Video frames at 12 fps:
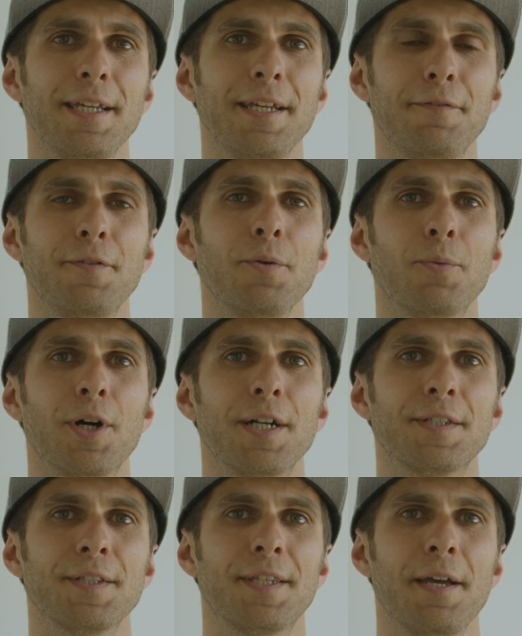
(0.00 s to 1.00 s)
In a few
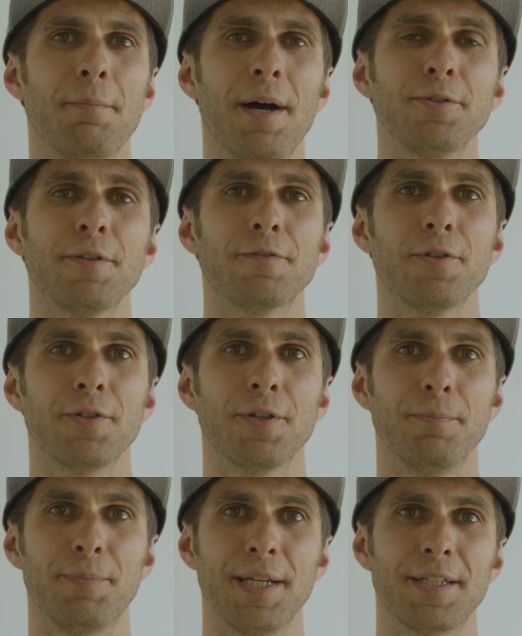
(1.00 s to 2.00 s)
words, the amount of
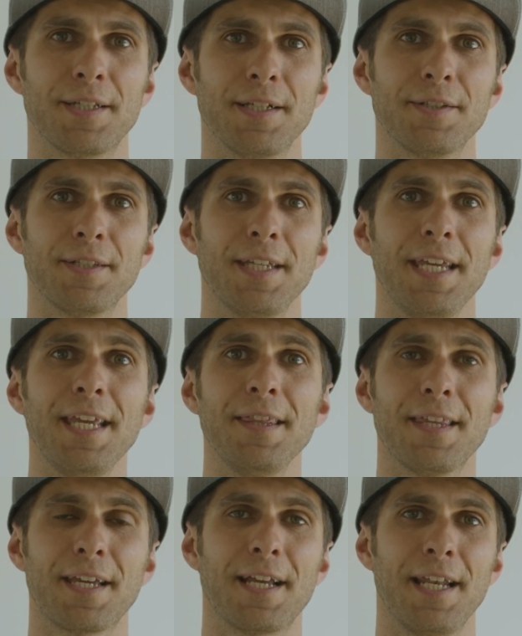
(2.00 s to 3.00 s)
total pixels
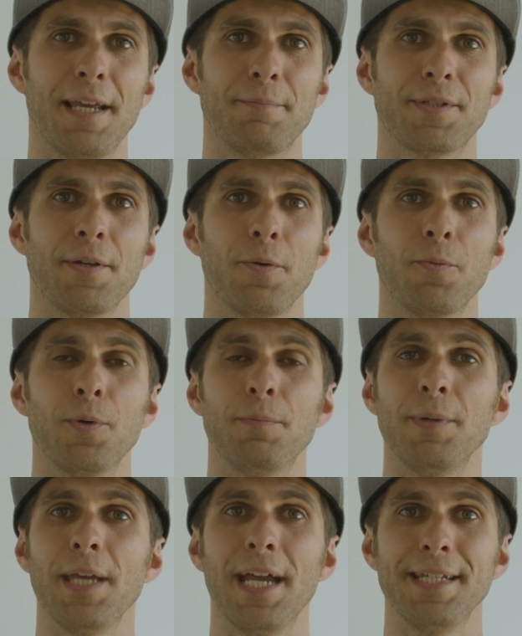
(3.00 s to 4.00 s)
in the clips
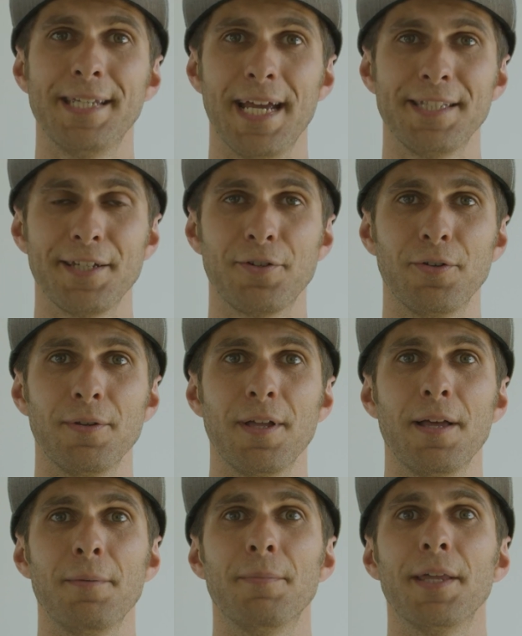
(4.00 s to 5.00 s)
would be identical,
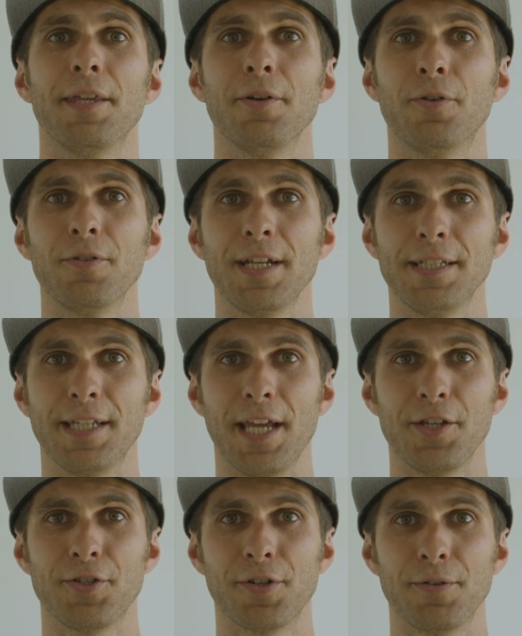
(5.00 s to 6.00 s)
but the
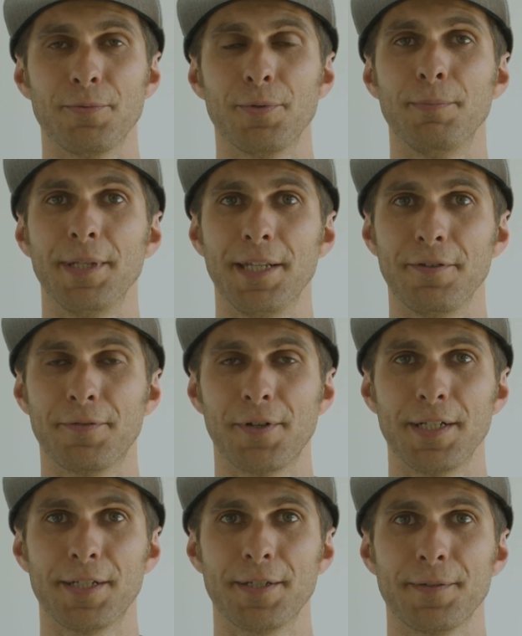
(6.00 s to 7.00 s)
orientation would be
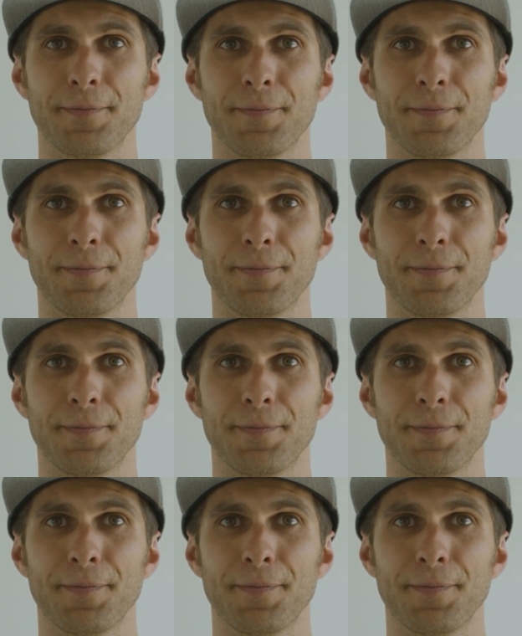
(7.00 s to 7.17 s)
different.